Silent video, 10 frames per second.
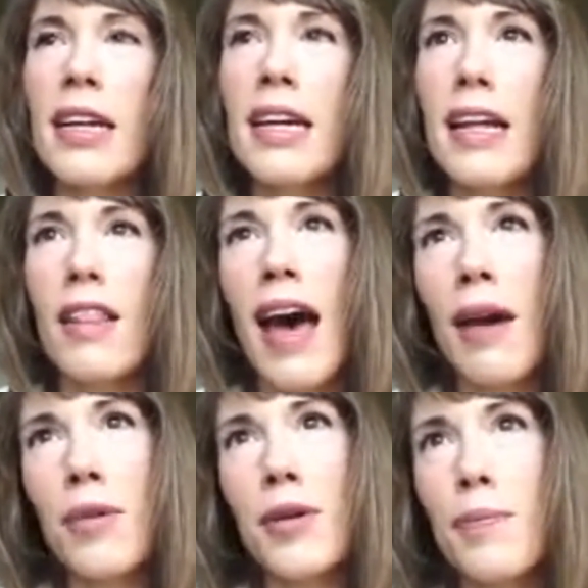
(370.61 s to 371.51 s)
And
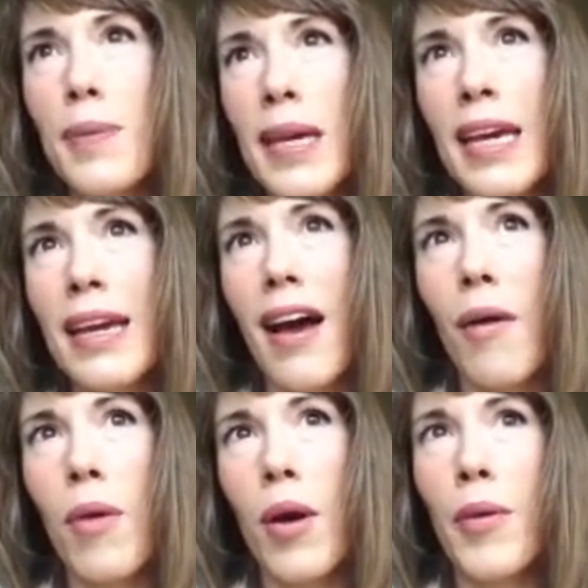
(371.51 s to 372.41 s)
that would be
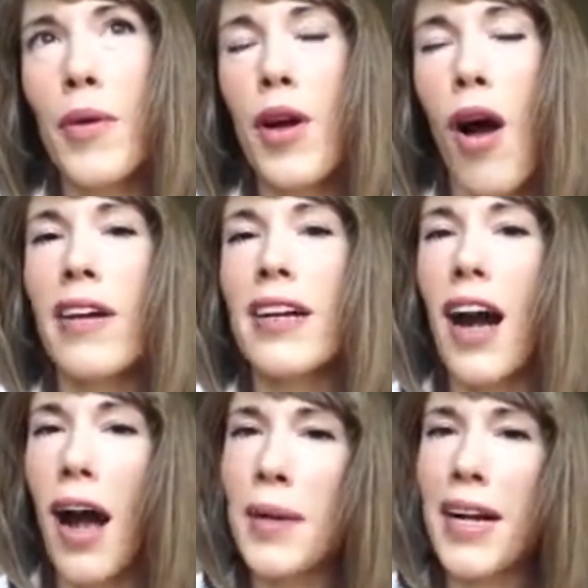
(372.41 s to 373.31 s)
what we would call
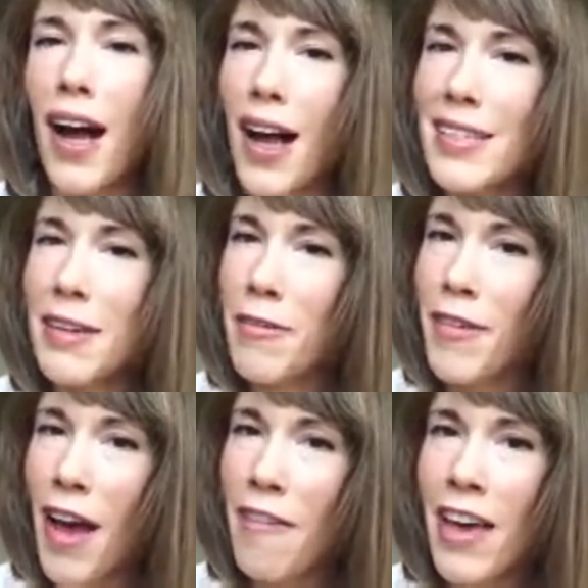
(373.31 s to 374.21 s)
a
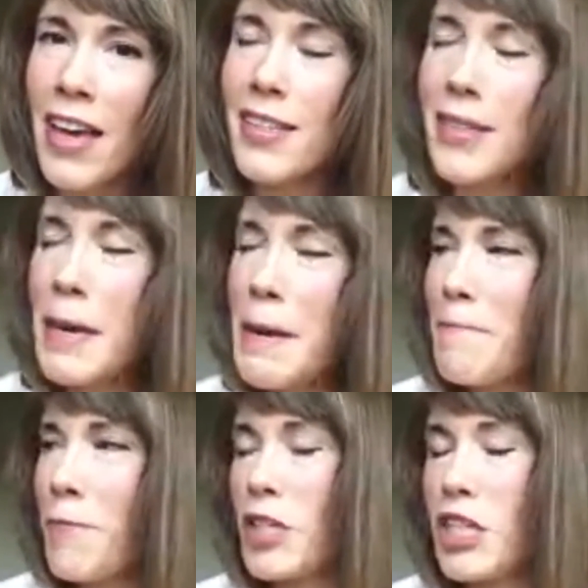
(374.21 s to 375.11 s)
kamikaze 5S,
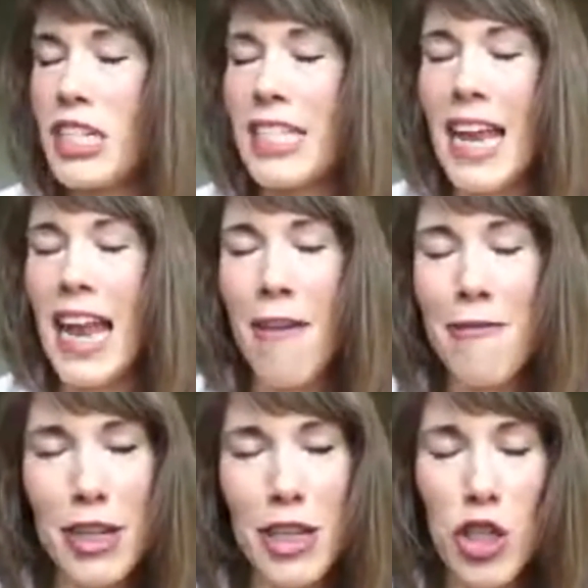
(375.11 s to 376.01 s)
which is that
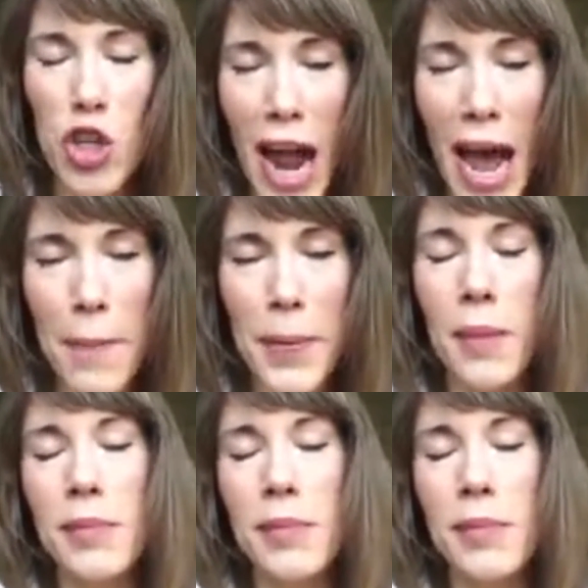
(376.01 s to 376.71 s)
every scrap